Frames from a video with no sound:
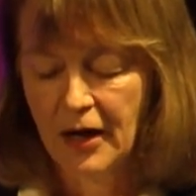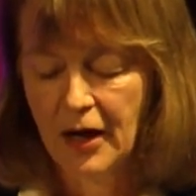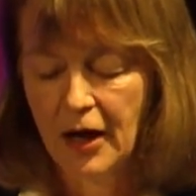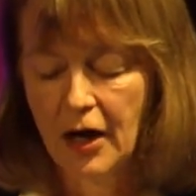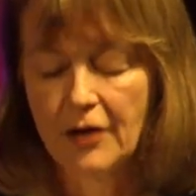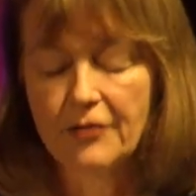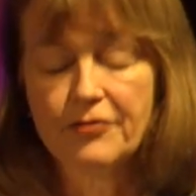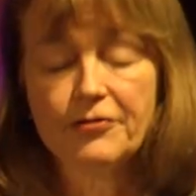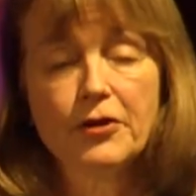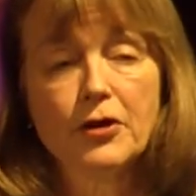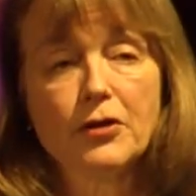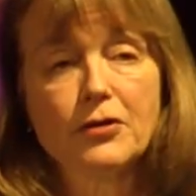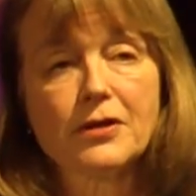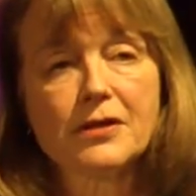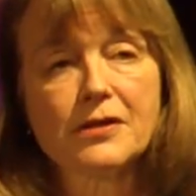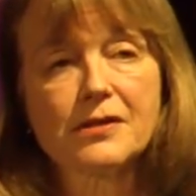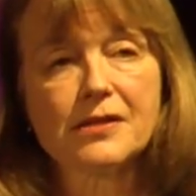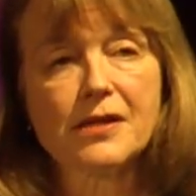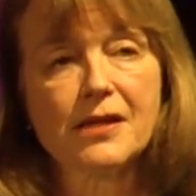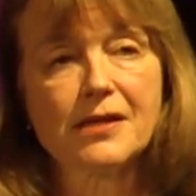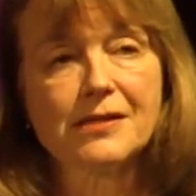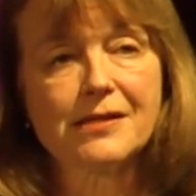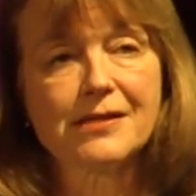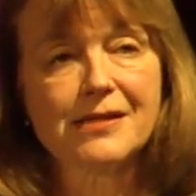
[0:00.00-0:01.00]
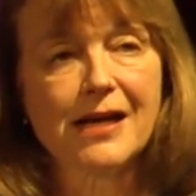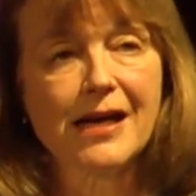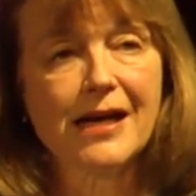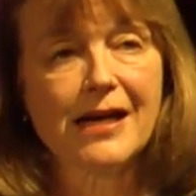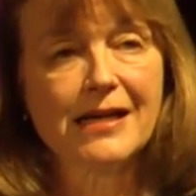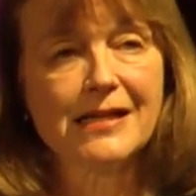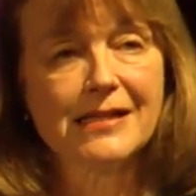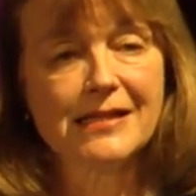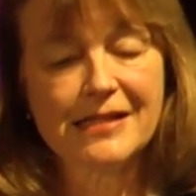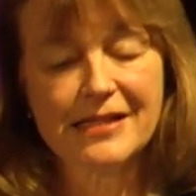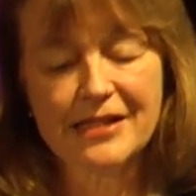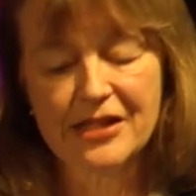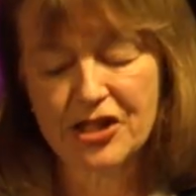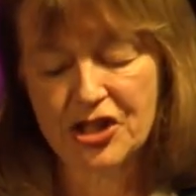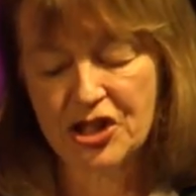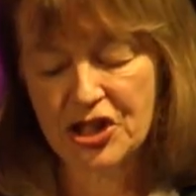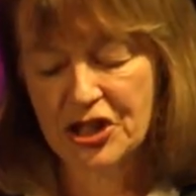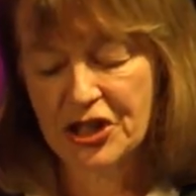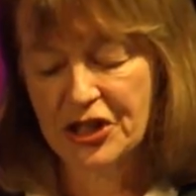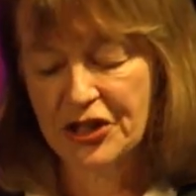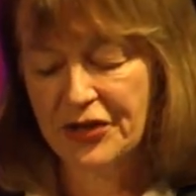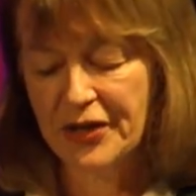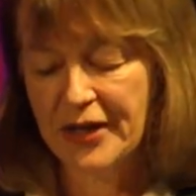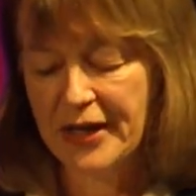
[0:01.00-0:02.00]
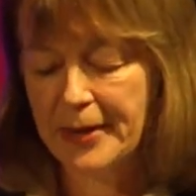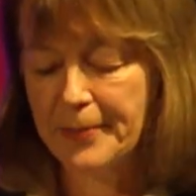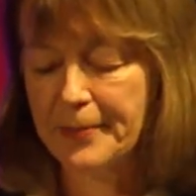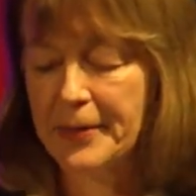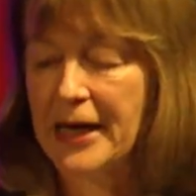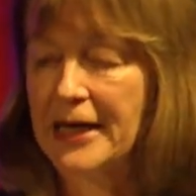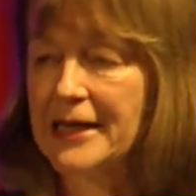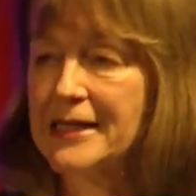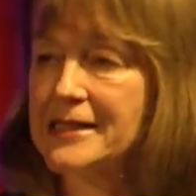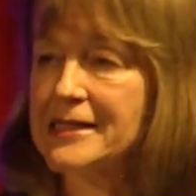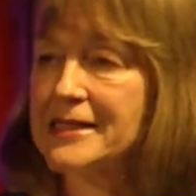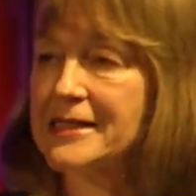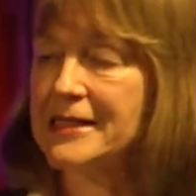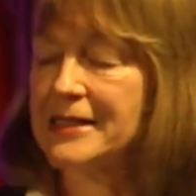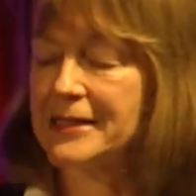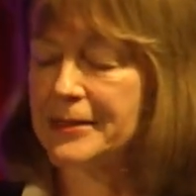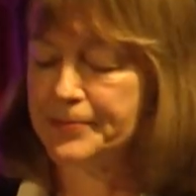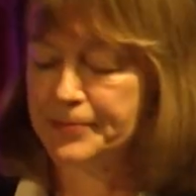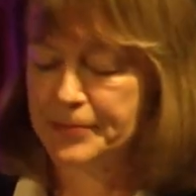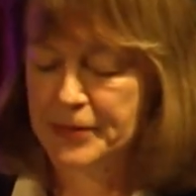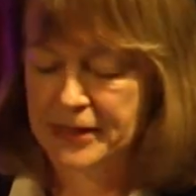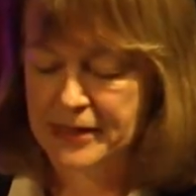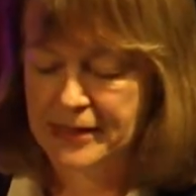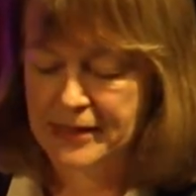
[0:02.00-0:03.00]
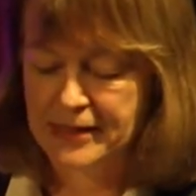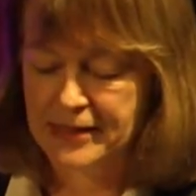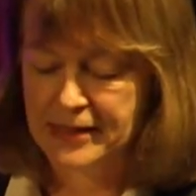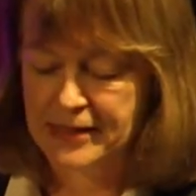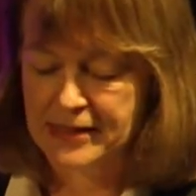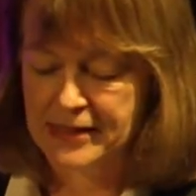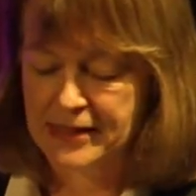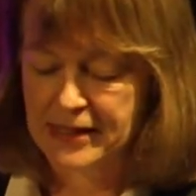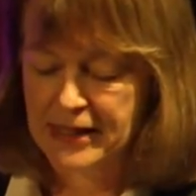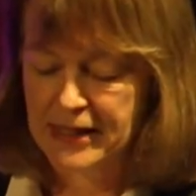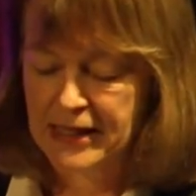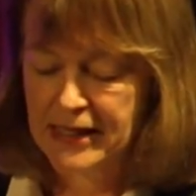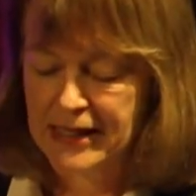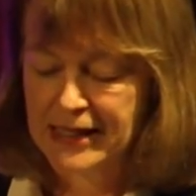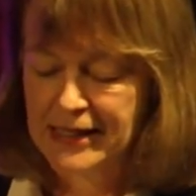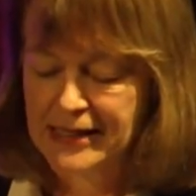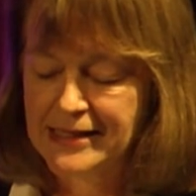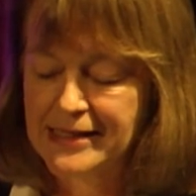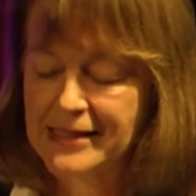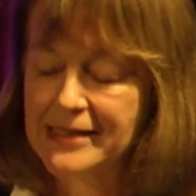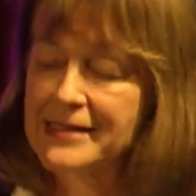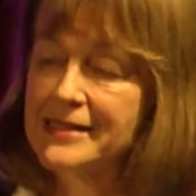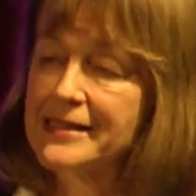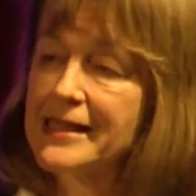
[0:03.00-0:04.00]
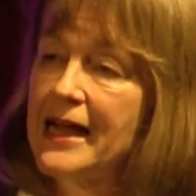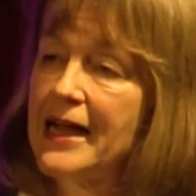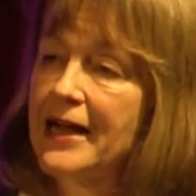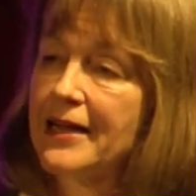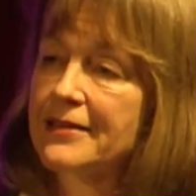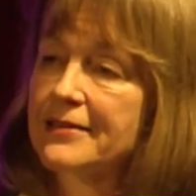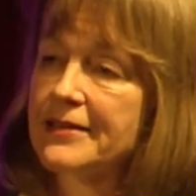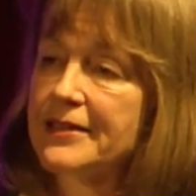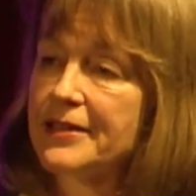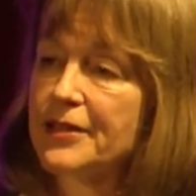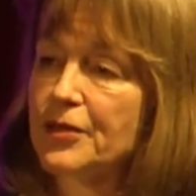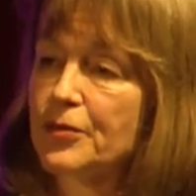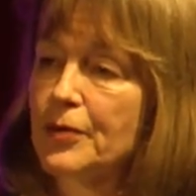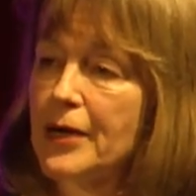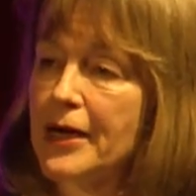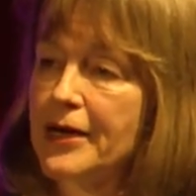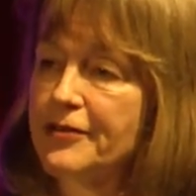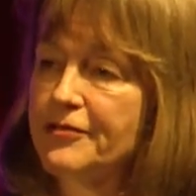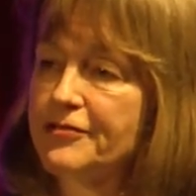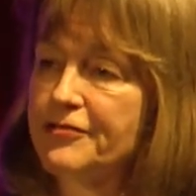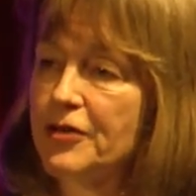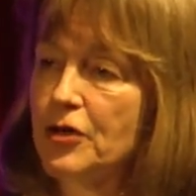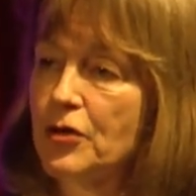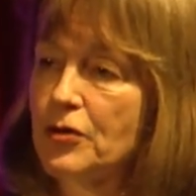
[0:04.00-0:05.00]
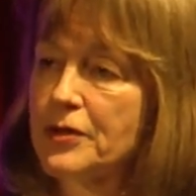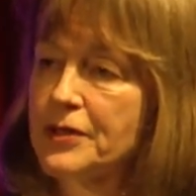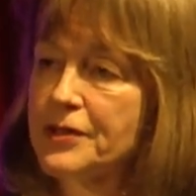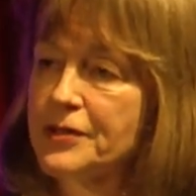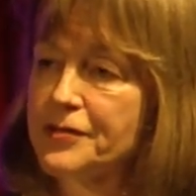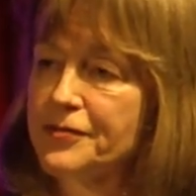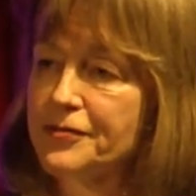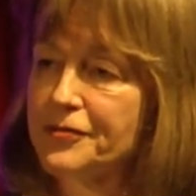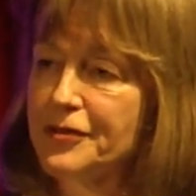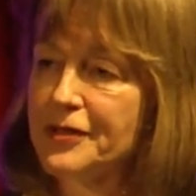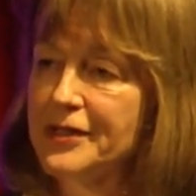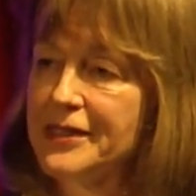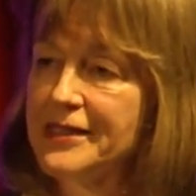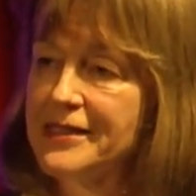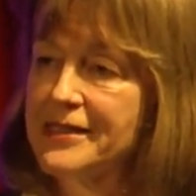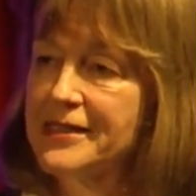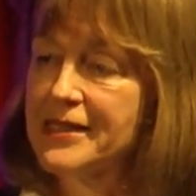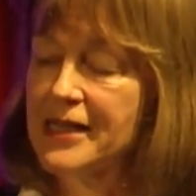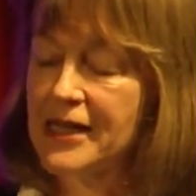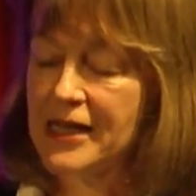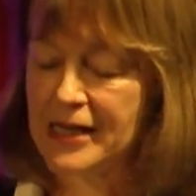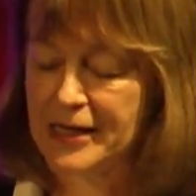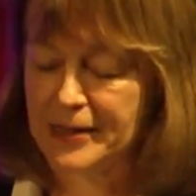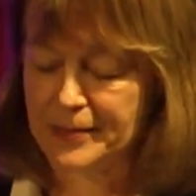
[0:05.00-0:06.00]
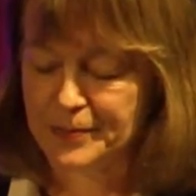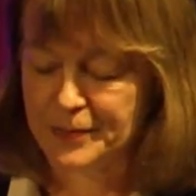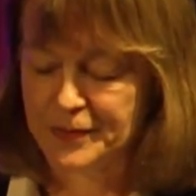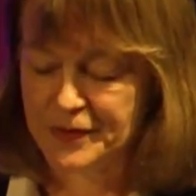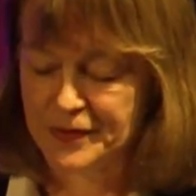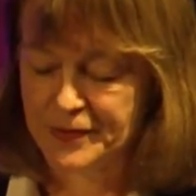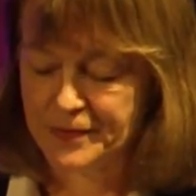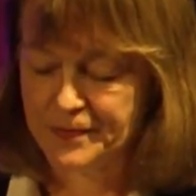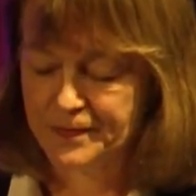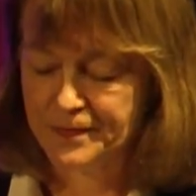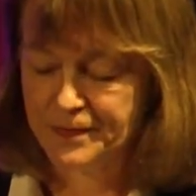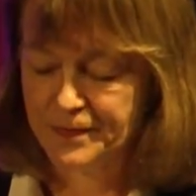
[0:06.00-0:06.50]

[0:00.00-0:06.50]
Our focus on science, engineering, medicine, and business is exactly the right focus for these times.